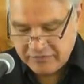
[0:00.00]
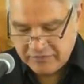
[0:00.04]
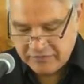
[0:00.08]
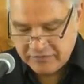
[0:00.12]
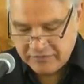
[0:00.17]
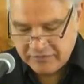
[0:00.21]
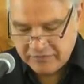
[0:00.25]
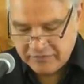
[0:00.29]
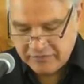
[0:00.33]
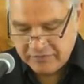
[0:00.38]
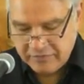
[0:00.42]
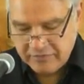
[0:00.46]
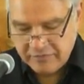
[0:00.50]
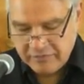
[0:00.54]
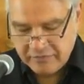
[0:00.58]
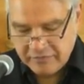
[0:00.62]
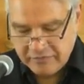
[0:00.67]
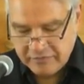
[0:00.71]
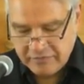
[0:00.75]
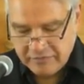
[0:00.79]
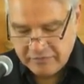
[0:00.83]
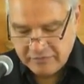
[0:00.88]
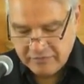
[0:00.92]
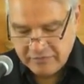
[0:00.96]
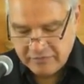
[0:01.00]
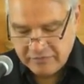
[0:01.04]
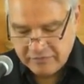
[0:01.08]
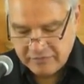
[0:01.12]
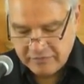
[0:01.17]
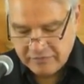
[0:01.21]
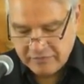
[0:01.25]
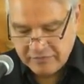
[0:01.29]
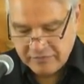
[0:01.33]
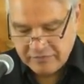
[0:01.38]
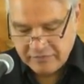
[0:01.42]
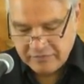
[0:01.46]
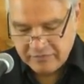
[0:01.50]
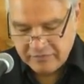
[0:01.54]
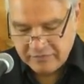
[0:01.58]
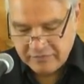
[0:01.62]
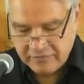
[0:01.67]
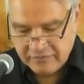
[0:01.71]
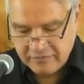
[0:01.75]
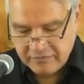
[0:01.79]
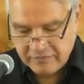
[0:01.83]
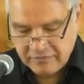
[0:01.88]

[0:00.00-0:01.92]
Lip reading: [no speech]